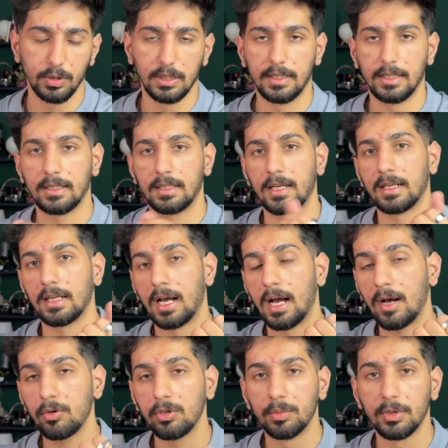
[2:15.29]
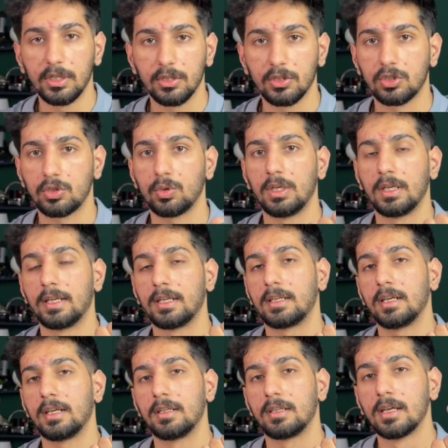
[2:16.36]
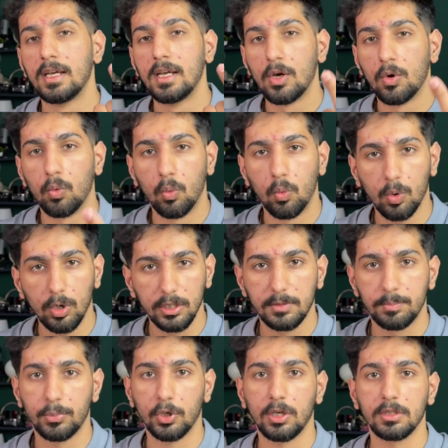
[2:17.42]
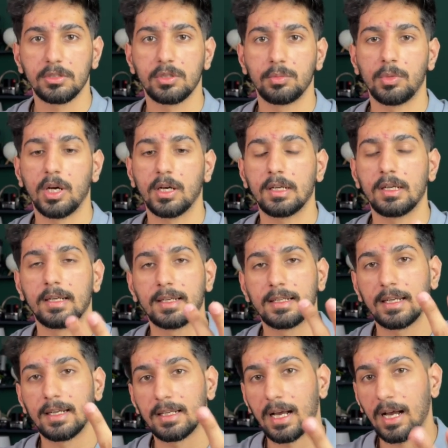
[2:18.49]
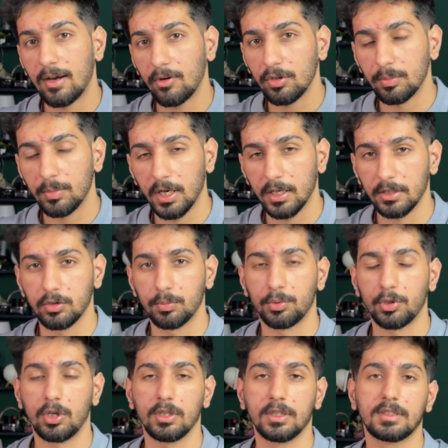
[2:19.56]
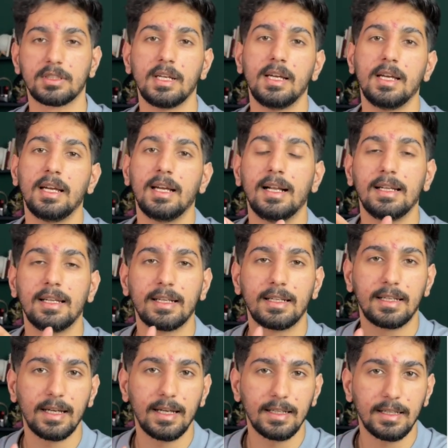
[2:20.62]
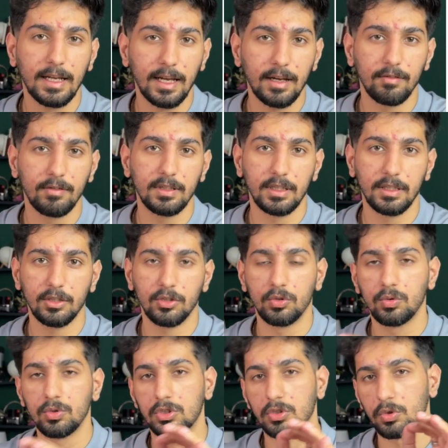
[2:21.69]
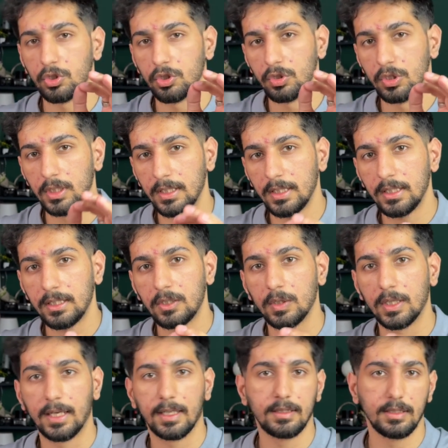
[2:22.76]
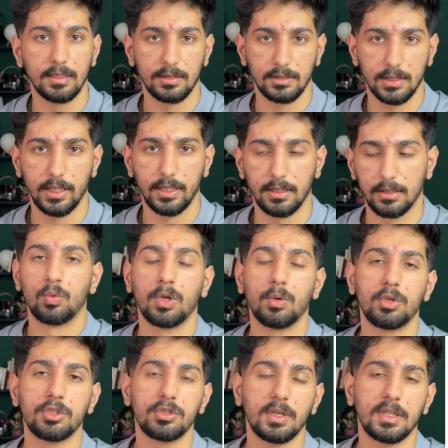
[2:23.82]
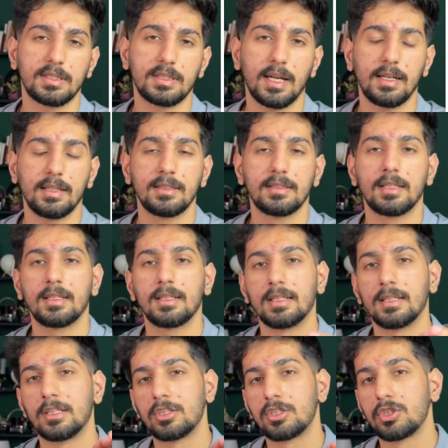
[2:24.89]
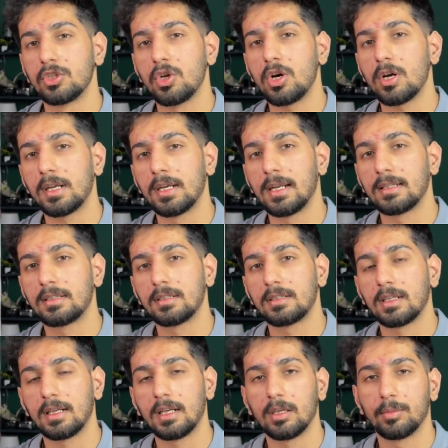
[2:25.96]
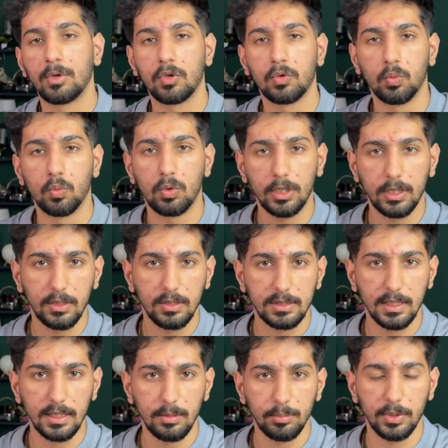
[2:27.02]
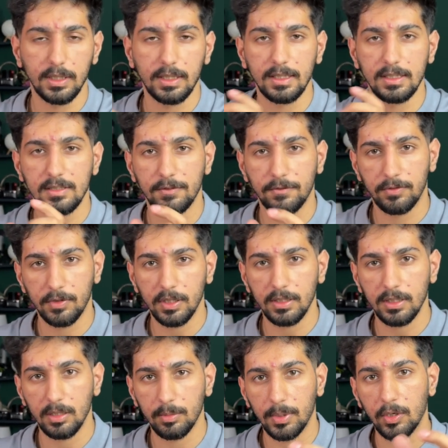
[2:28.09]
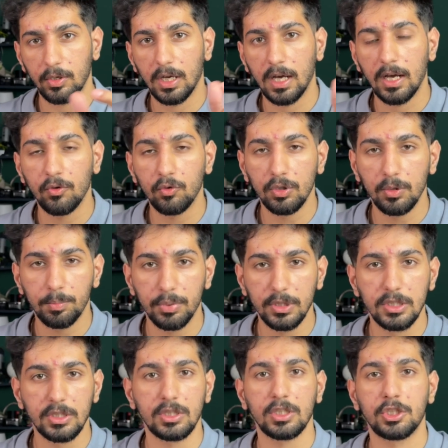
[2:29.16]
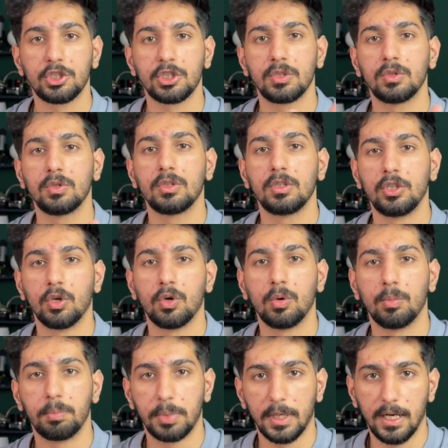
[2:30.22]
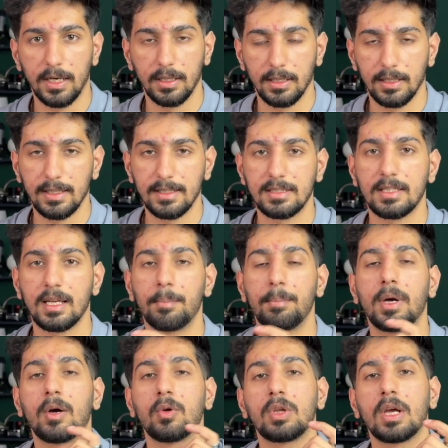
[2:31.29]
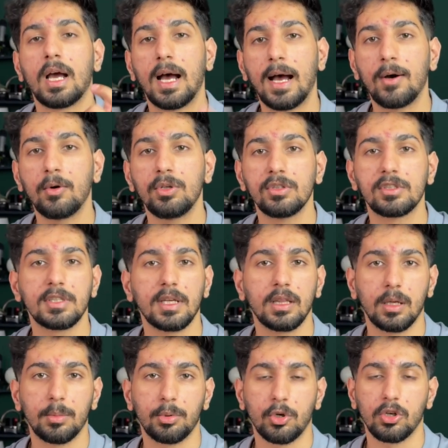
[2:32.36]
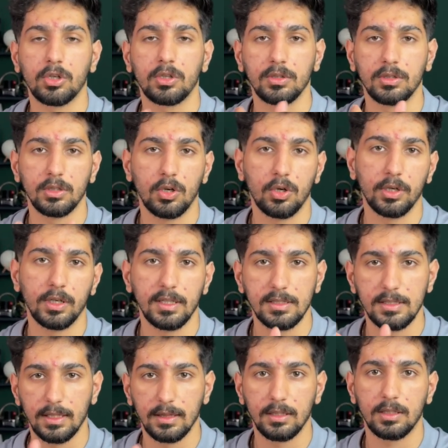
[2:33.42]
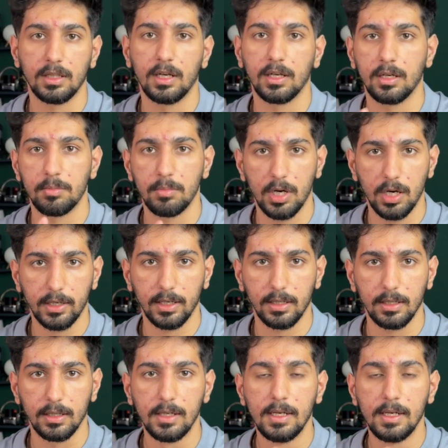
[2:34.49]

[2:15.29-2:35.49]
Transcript: It'll dictate how you build your store. It'll dictate what products you market. It'll dictate how you market the products. It'll dictate everything you do. So you need to get this right. What I want you to understand is that it's not necessarily about what you sell, but it's further about how you position your brand. It's about how you sell that product to the audience and the target market.